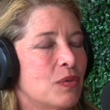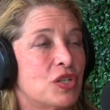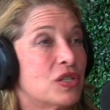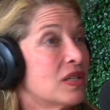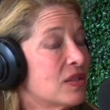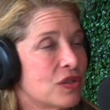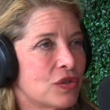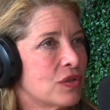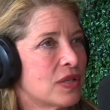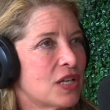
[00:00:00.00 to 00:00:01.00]
which doesn't
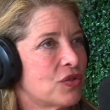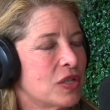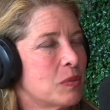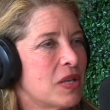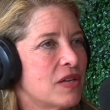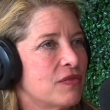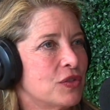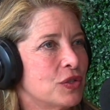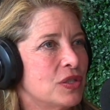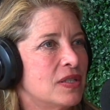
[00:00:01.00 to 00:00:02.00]
occur naturally in plant
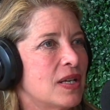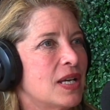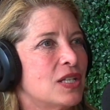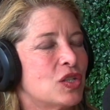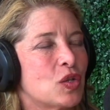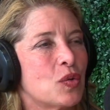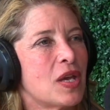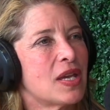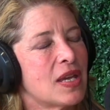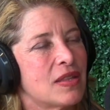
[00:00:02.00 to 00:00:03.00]
foods. And so
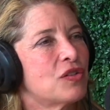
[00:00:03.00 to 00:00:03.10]
they